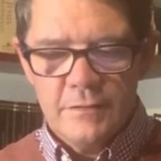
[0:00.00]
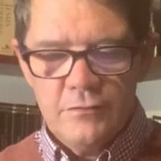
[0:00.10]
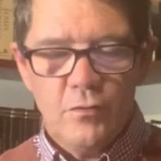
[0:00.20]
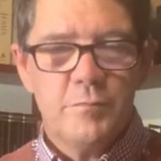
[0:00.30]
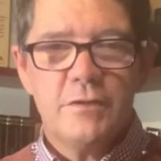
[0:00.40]

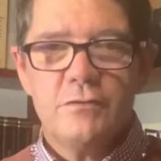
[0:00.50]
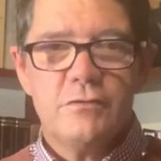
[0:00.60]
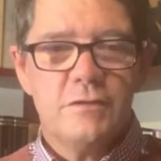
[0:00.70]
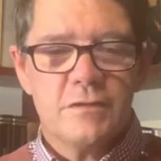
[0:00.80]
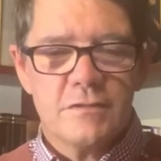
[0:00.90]
Not because
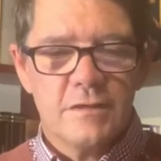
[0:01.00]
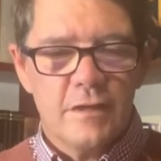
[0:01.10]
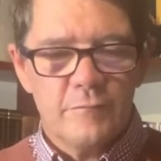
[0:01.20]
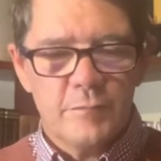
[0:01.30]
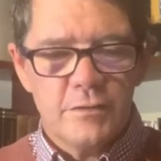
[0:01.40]
she doesn't
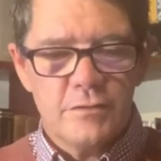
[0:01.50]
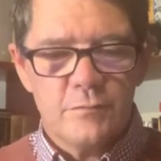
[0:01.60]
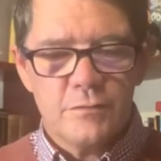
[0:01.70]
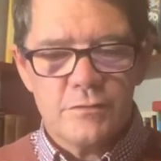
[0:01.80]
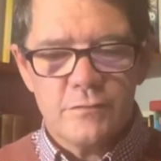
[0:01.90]
love me and she
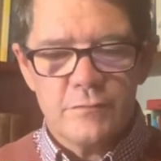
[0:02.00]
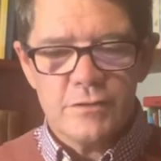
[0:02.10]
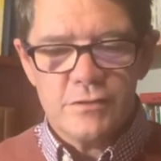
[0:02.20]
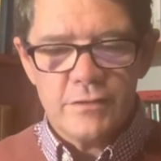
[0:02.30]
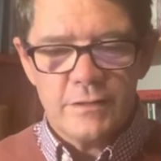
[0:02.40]
wants to
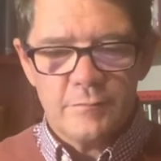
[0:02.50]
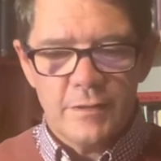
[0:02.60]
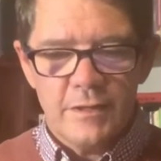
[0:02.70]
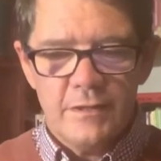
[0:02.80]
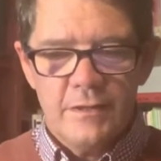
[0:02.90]
restrict
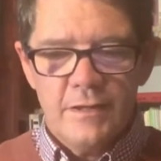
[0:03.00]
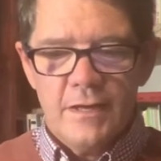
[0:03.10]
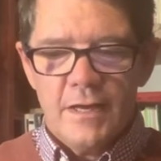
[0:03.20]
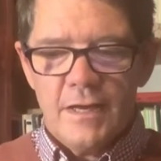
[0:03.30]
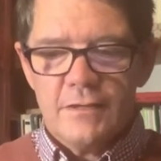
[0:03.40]
me
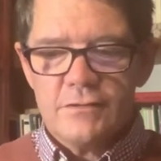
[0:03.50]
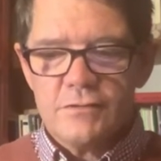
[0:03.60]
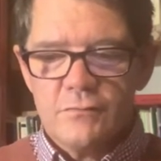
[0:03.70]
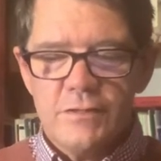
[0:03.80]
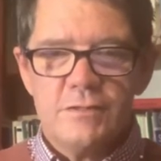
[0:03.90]
and
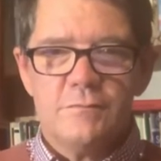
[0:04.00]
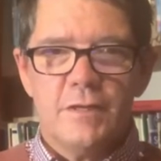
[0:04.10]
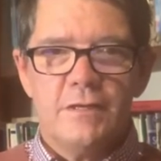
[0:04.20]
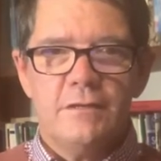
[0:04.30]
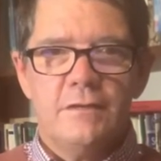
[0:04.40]
squeeze
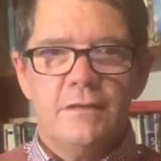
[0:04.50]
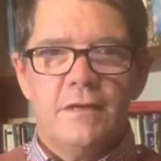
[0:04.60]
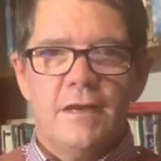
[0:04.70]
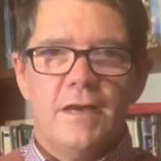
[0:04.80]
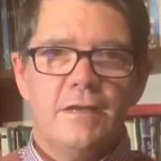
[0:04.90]
me
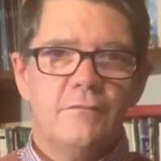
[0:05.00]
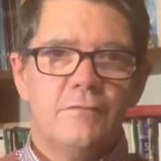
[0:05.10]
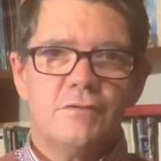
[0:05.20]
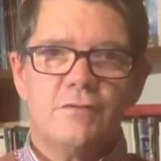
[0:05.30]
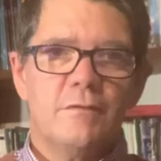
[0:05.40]
and
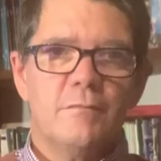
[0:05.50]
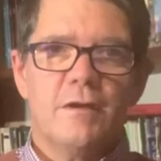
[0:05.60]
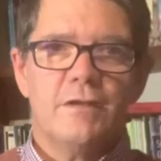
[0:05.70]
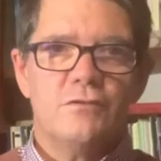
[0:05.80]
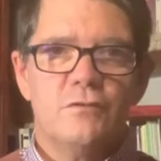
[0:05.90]
restrict my
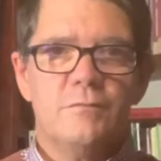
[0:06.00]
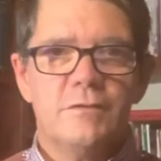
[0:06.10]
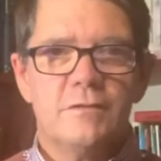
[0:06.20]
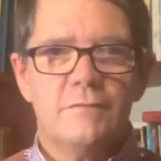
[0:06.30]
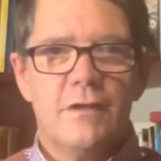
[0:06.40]

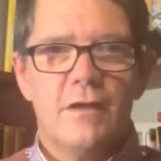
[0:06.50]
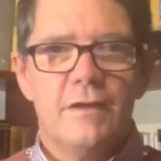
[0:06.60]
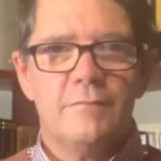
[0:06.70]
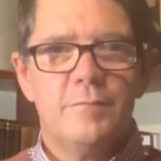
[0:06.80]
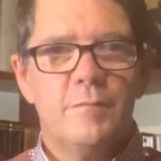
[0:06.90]
enjoyment of
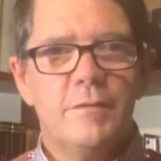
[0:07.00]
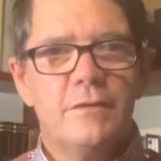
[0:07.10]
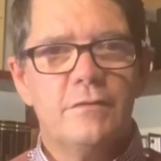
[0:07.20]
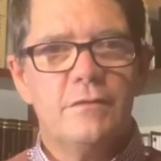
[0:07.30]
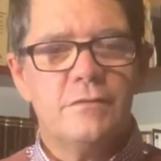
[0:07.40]
life, but
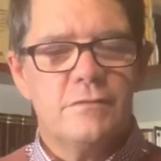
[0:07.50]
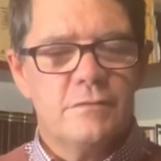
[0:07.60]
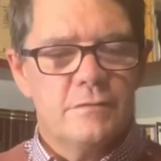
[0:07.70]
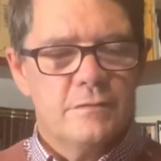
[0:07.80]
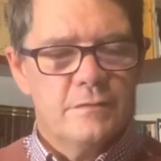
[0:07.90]
because
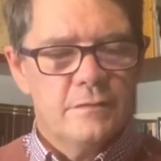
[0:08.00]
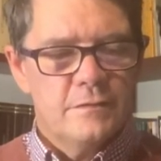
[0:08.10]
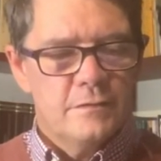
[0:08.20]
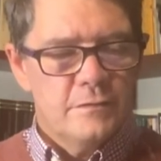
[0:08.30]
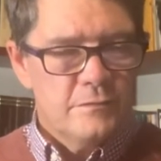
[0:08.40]

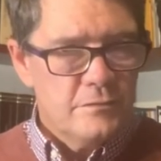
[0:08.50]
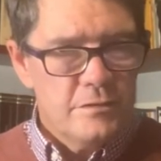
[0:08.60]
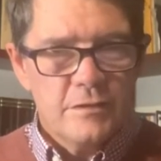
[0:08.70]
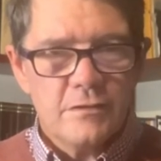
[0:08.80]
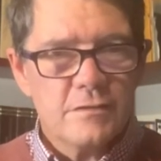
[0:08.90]
she
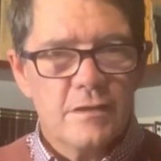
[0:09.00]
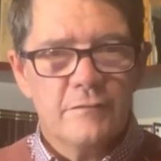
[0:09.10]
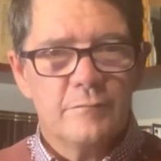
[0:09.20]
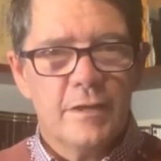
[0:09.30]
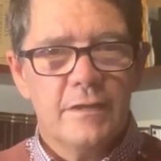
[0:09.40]
does
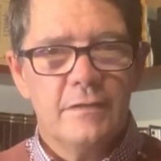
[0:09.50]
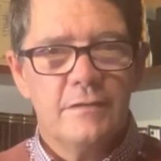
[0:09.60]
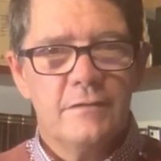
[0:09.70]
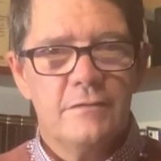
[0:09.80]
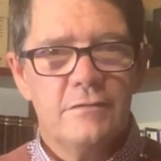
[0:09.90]
love me.
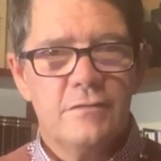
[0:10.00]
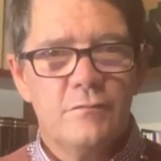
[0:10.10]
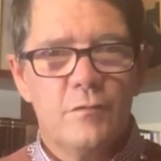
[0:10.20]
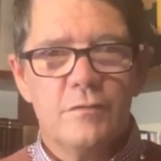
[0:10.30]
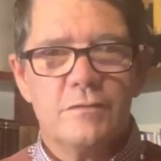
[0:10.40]
She
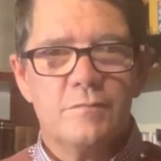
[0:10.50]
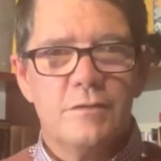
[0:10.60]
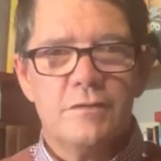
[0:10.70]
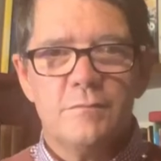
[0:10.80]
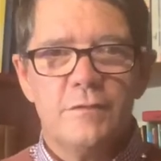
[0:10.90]
wants me
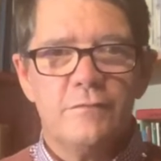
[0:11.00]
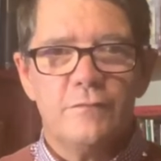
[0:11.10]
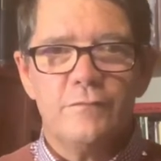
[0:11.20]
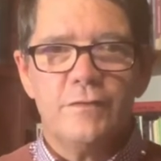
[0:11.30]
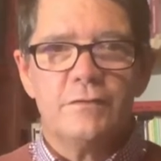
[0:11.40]
to be
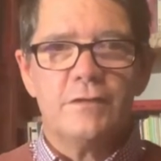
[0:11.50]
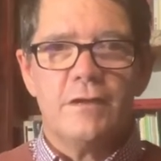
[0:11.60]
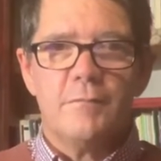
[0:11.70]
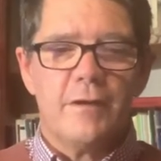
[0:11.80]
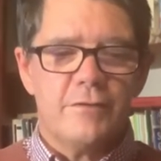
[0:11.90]
fulfilled in our
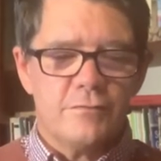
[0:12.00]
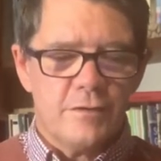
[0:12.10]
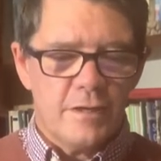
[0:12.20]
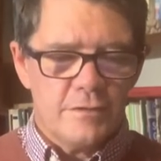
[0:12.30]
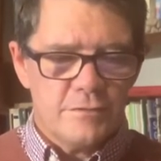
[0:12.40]
marriage
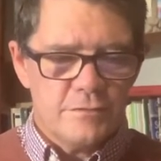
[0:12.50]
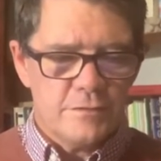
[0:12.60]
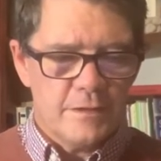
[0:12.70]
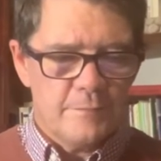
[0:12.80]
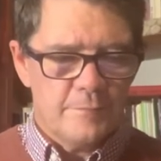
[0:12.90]

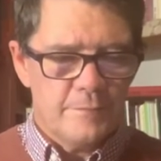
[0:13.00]
relationship.